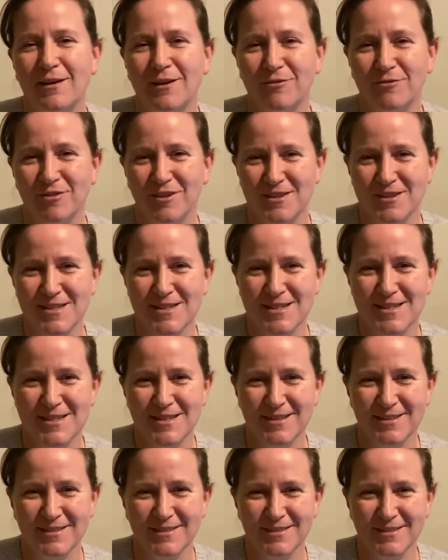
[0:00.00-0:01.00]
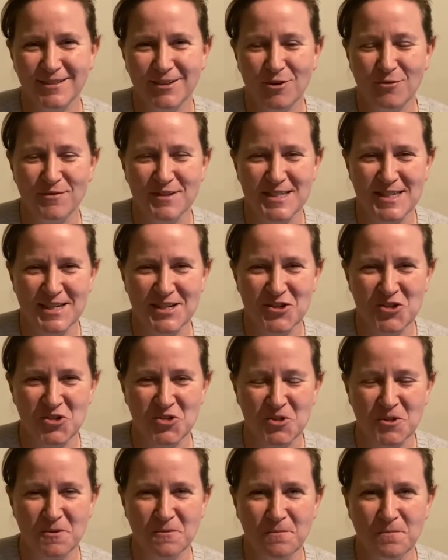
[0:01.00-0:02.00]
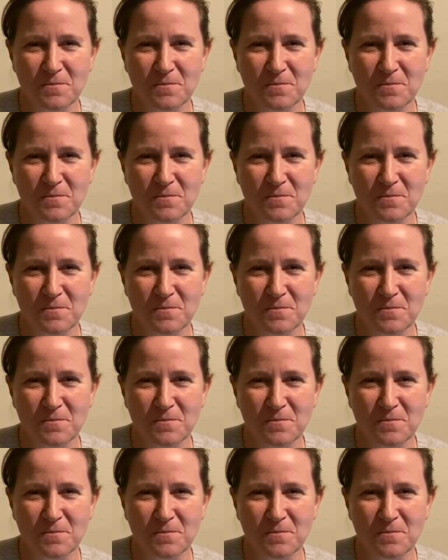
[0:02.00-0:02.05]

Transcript: of this conversation,